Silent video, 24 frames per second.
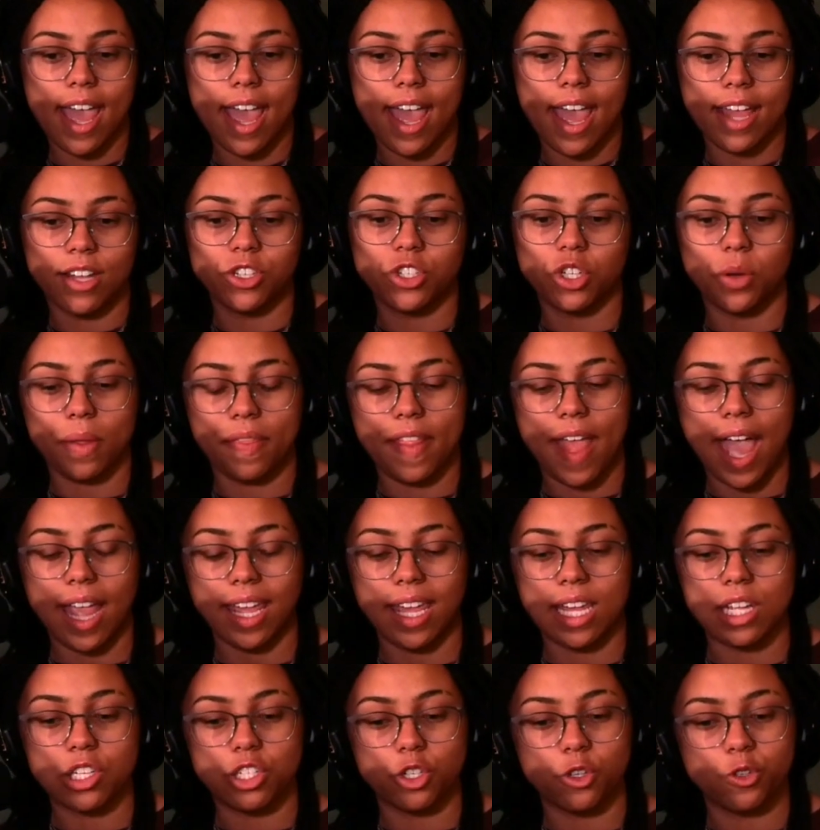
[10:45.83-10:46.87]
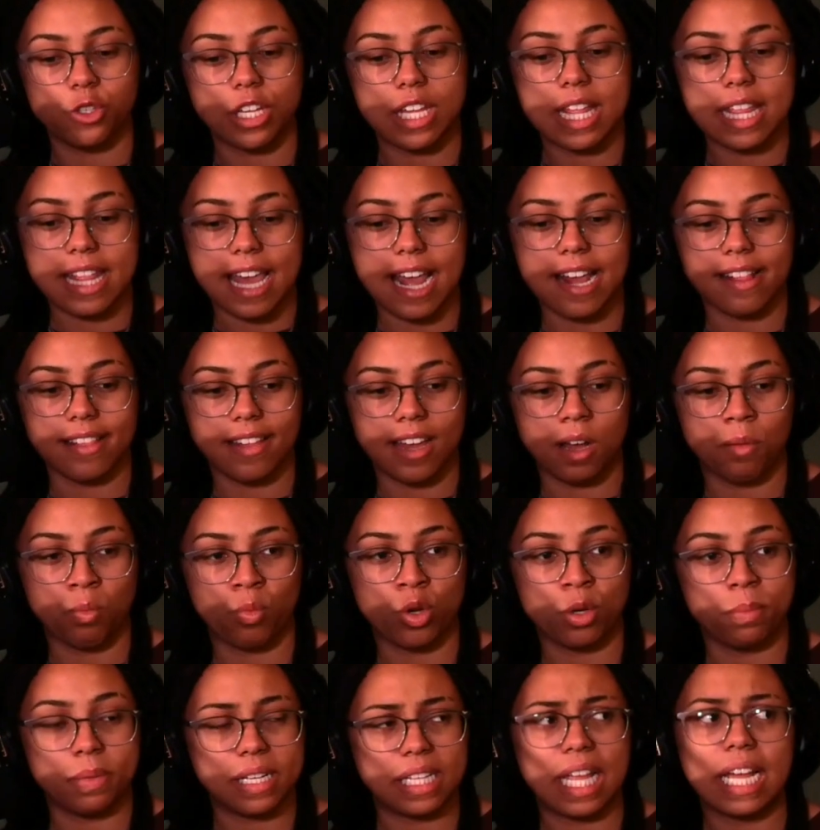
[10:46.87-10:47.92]
and so in that case, using they, them
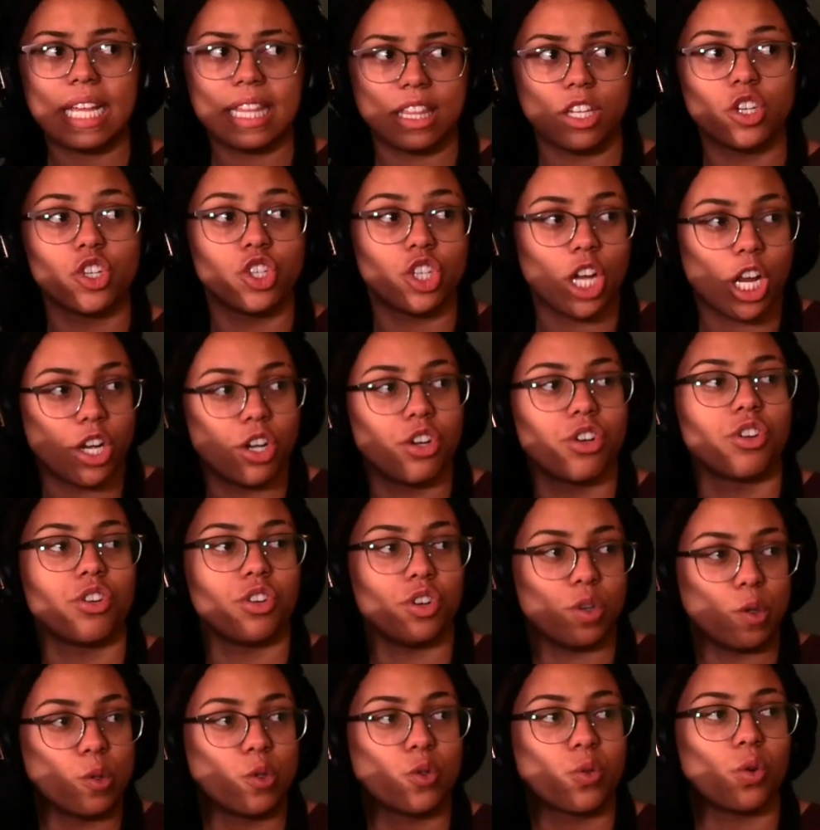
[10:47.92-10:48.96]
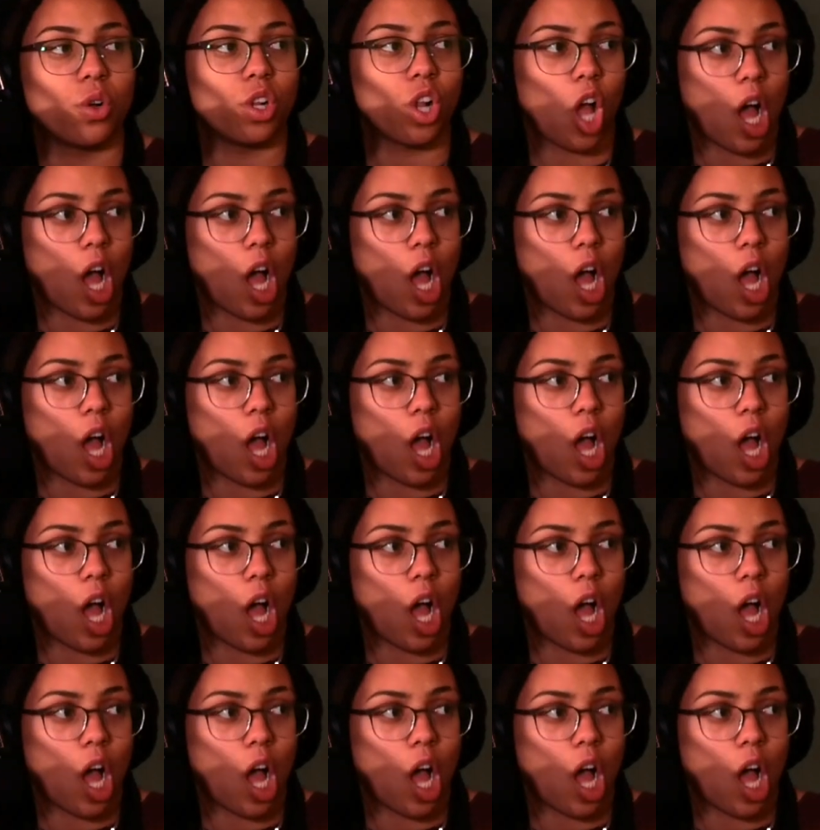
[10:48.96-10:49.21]
would be like the gender neutral